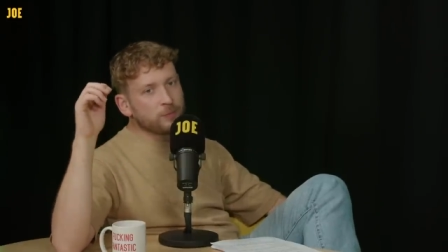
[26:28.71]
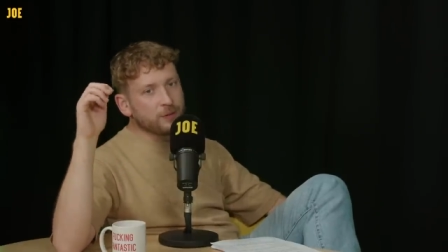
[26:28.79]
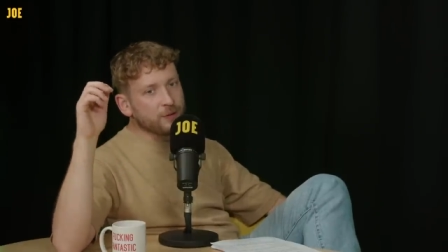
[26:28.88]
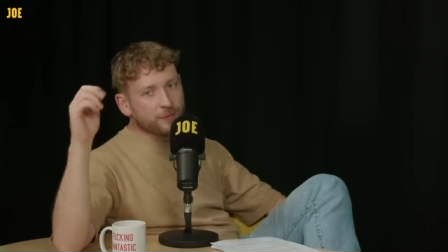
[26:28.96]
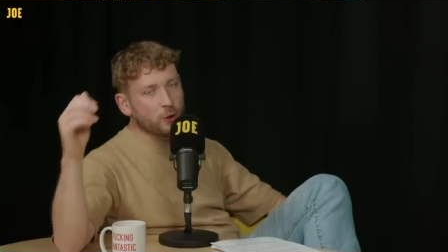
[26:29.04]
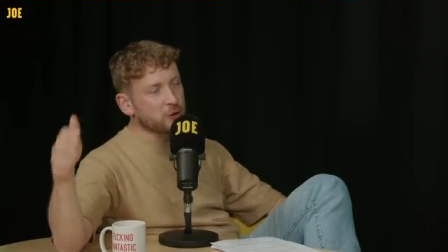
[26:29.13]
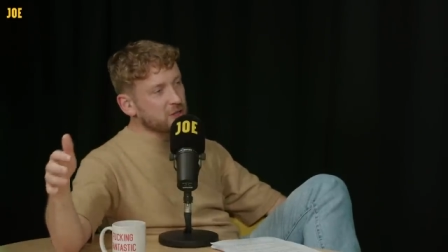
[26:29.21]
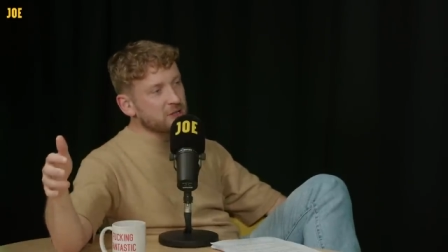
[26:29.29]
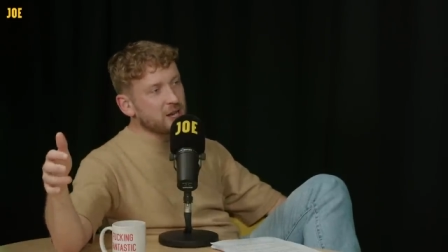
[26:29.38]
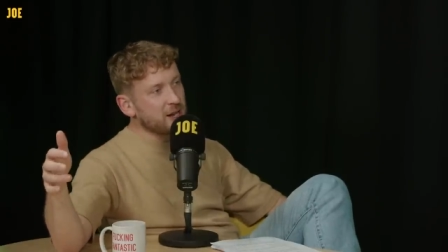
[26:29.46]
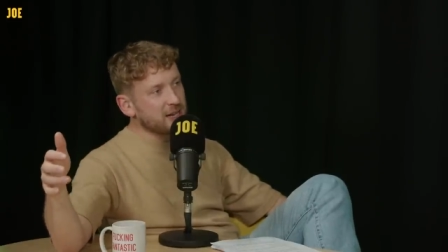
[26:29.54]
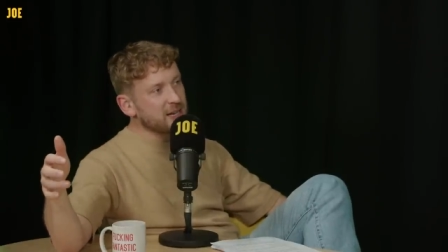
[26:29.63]
the frogs are
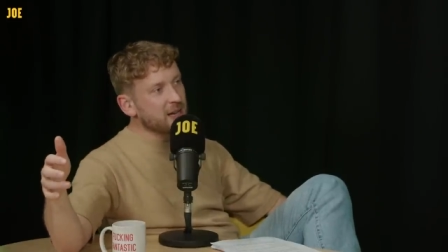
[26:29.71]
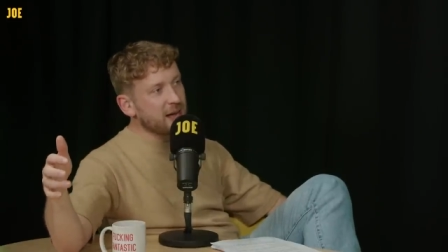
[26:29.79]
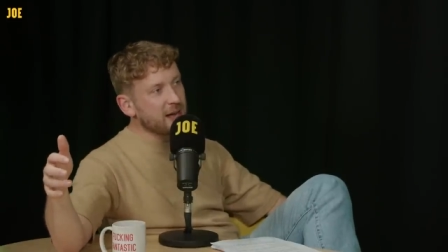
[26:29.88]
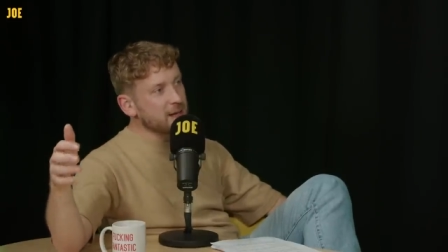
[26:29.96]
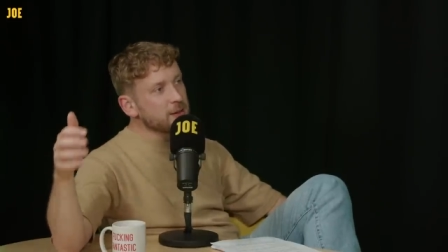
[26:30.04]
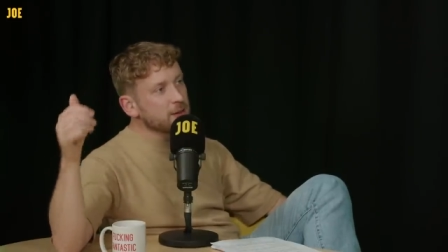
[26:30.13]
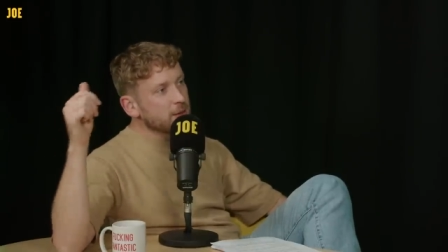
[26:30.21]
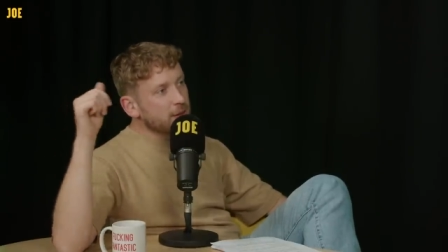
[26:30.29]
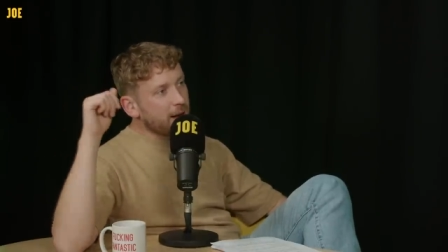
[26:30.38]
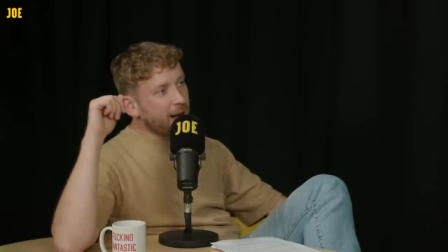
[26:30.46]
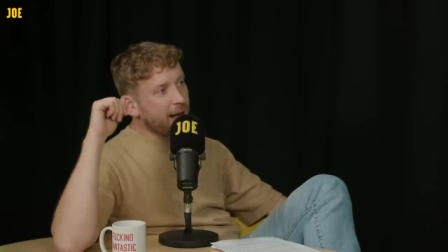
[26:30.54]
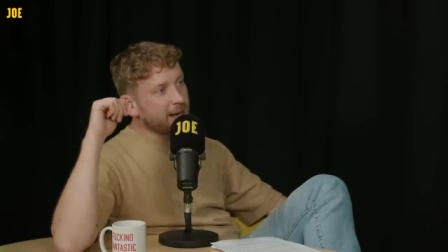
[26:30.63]
turning gay,"
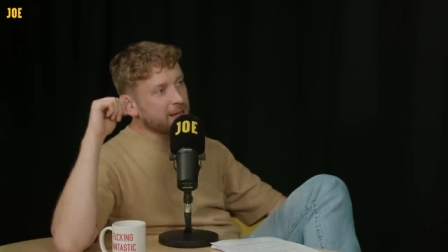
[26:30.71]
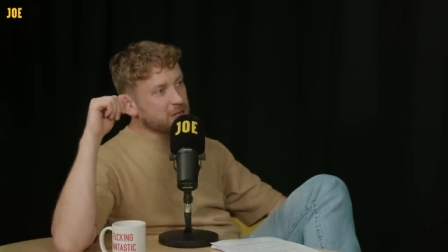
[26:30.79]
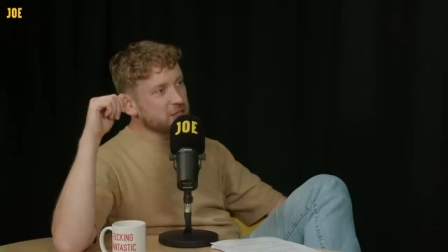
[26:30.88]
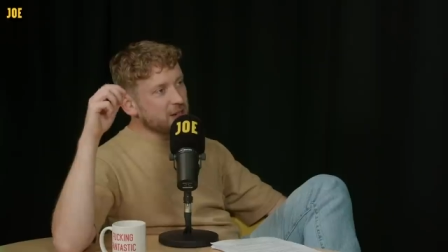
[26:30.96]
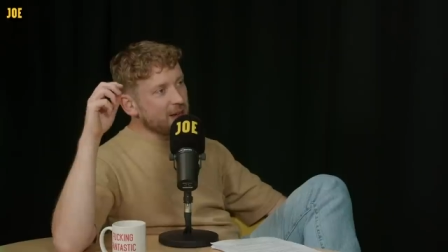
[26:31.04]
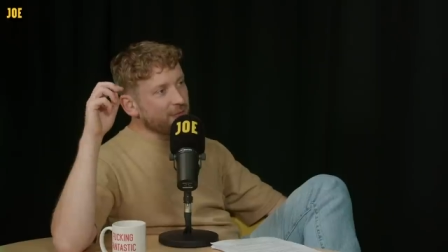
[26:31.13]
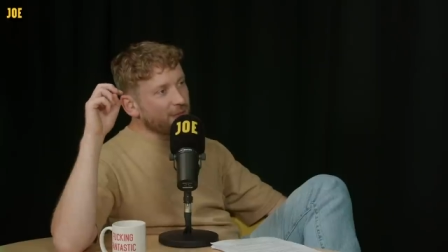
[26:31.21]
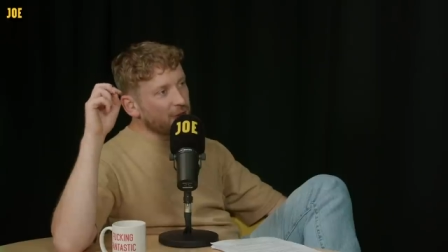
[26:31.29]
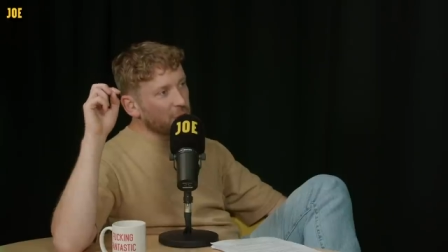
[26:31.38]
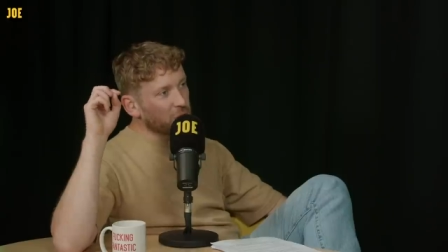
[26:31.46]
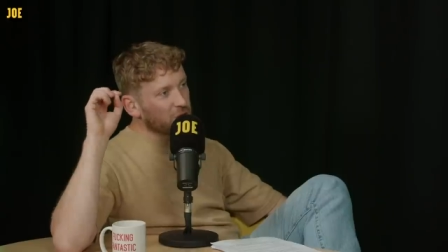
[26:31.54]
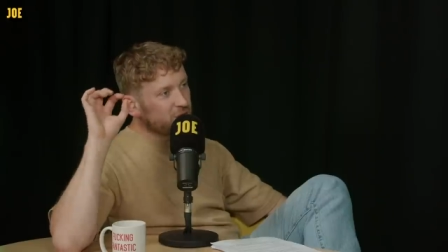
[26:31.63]
and it
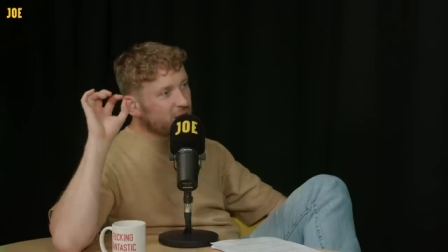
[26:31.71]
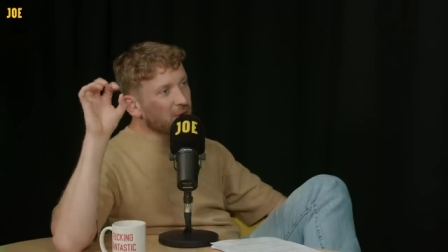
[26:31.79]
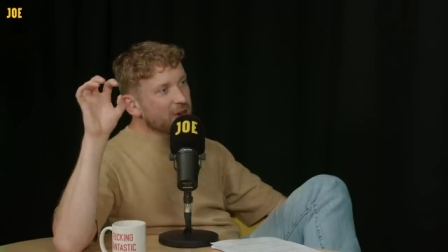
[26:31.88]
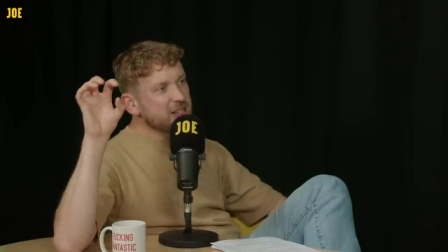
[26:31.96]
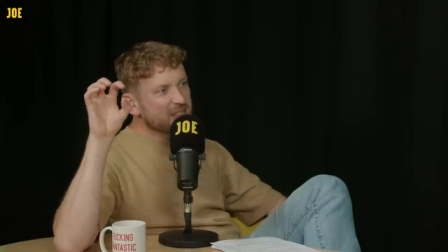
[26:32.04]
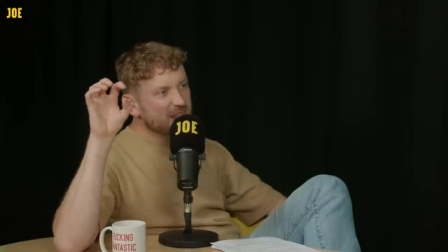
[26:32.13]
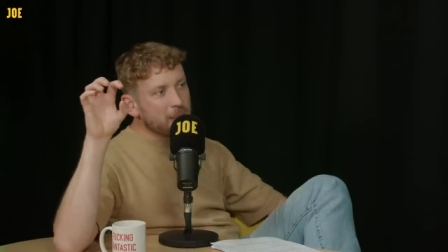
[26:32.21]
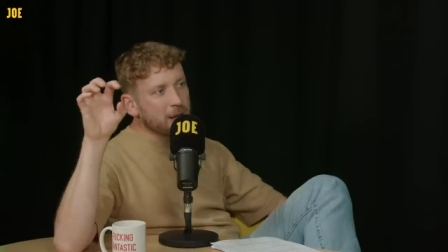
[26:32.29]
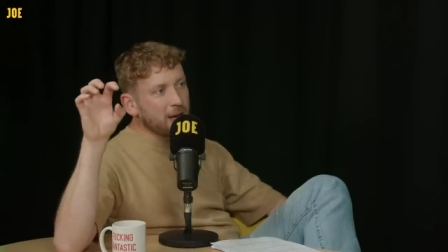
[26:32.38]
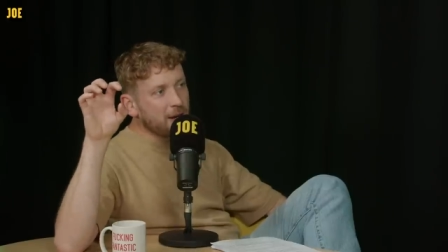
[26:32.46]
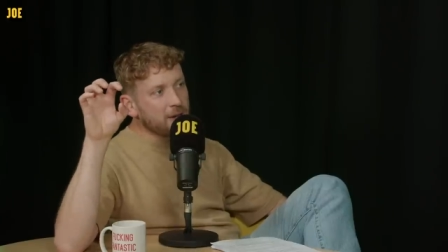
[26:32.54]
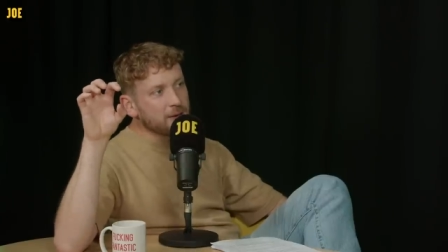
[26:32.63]
feels very
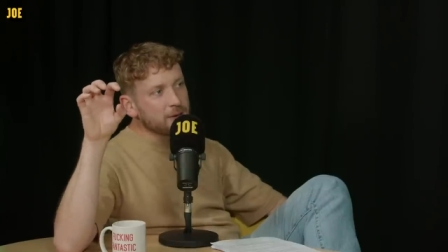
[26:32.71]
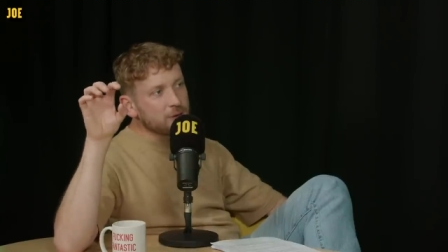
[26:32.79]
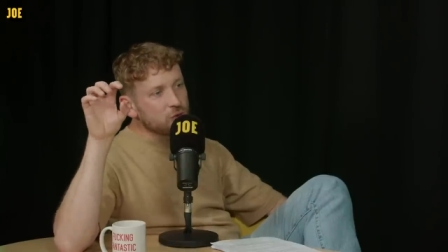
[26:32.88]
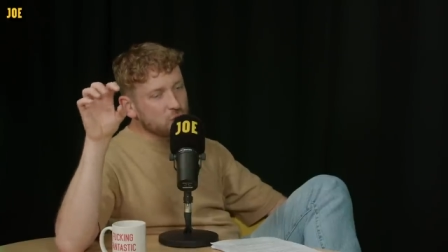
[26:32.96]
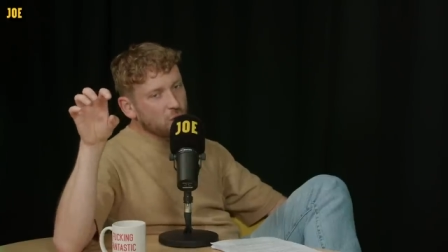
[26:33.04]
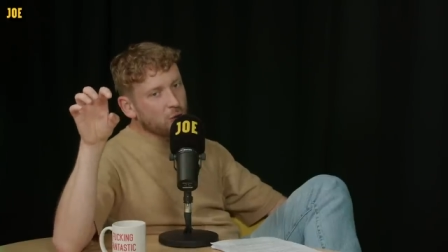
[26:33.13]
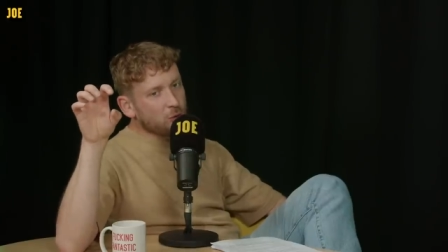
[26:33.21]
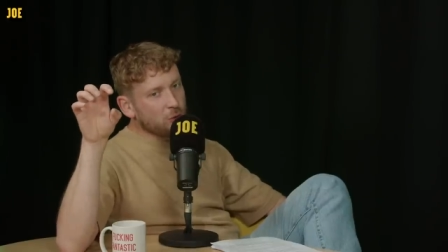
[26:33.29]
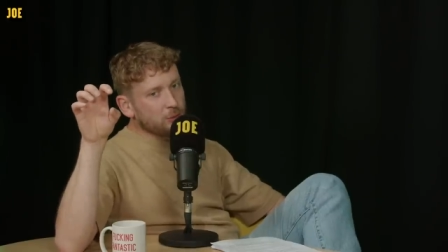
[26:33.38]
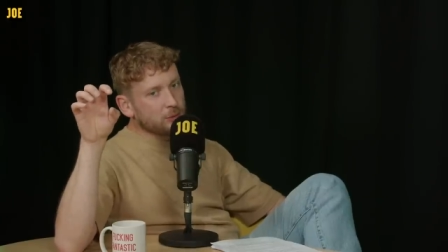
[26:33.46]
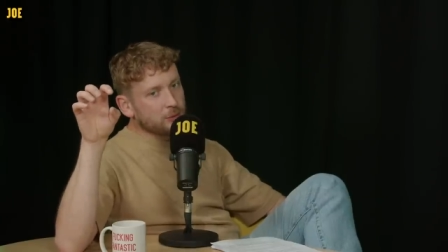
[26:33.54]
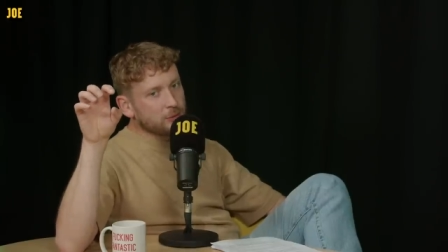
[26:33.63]
similar
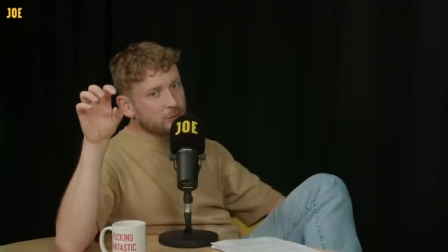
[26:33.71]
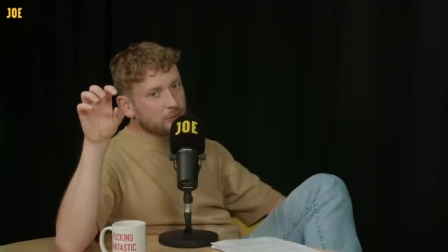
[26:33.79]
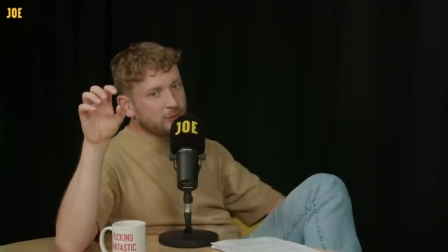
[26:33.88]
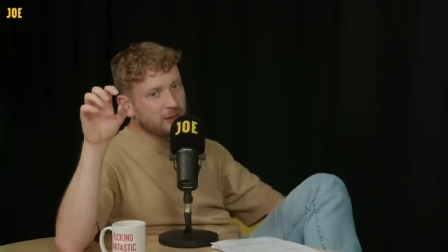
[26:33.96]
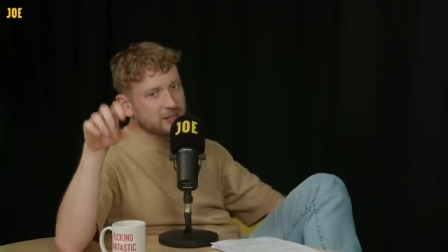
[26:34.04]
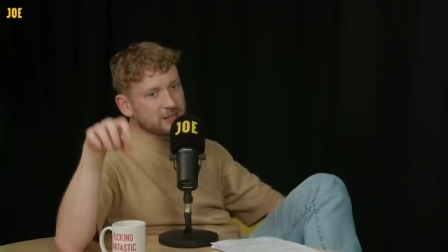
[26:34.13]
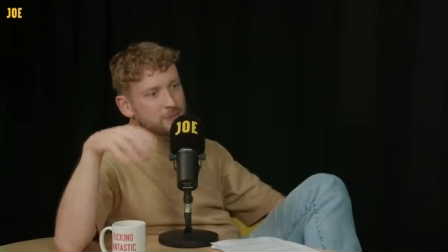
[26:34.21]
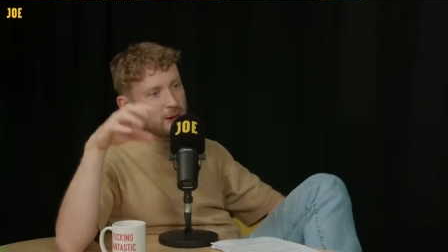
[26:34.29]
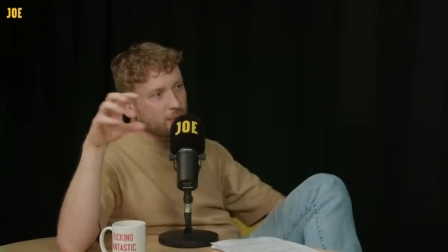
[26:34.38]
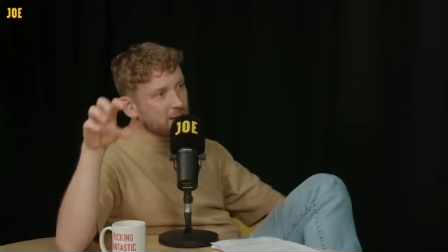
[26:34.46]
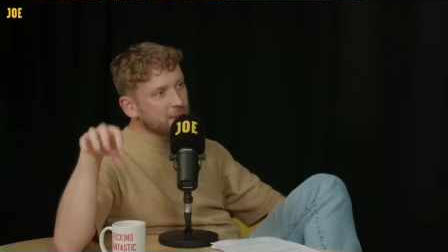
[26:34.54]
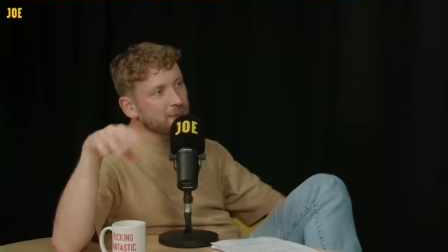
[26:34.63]
to this
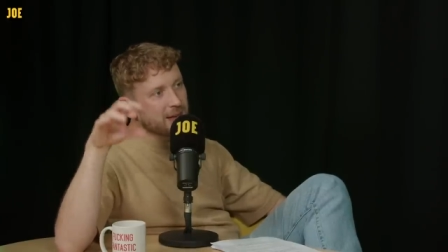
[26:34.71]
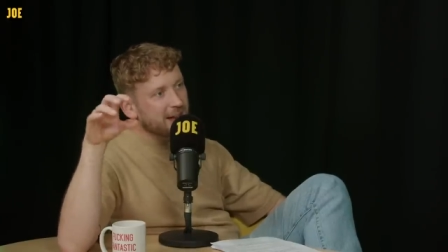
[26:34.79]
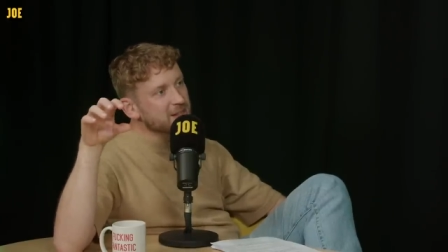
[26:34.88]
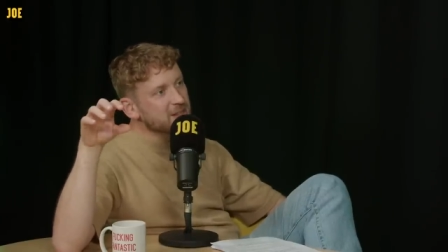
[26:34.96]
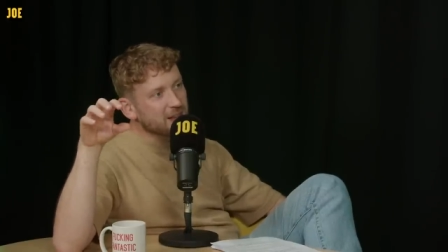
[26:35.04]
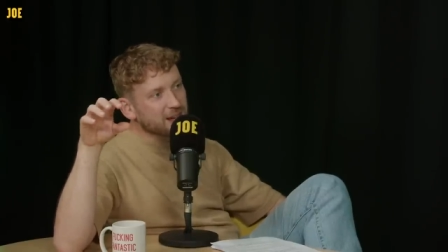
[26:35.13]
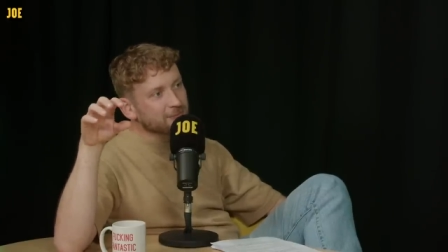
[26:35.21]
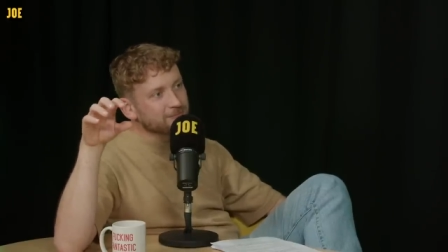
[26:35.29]
Miriam Cates thing.